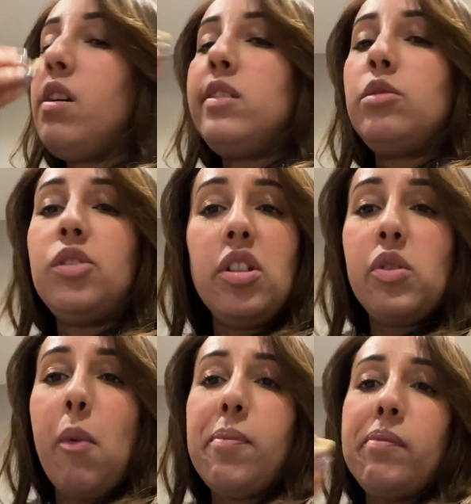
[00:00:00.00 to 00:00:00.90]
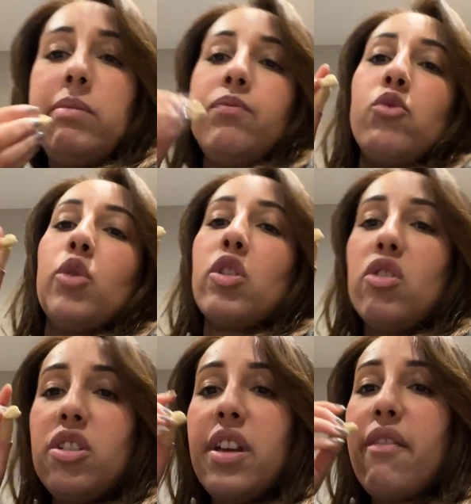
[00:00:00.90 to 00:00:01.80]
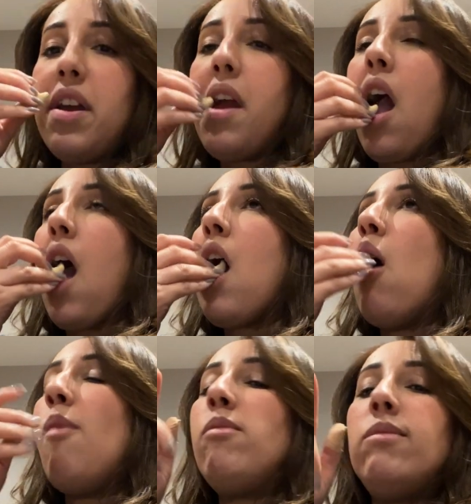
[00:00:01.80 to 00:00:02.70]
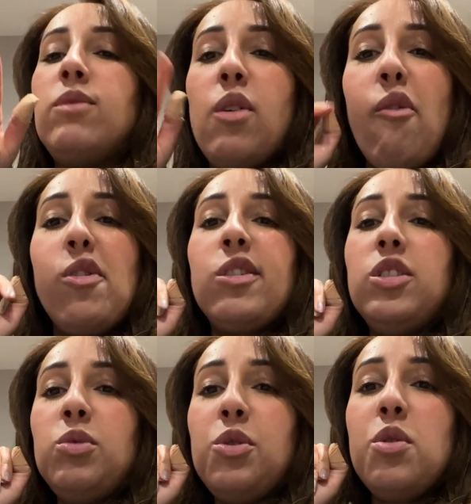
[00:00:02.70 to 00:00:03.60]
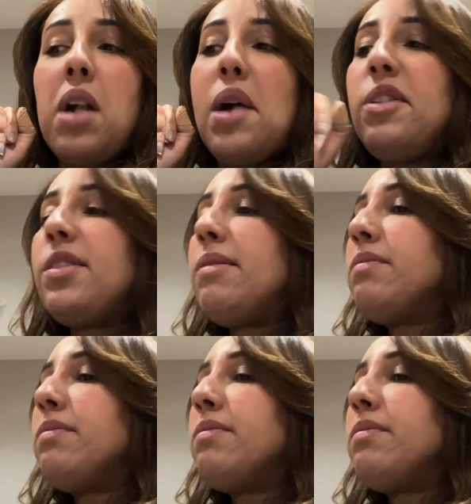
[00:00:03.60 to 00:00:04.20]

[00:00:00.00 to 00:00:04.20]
Doing this, watching TV, vlogging with you guys.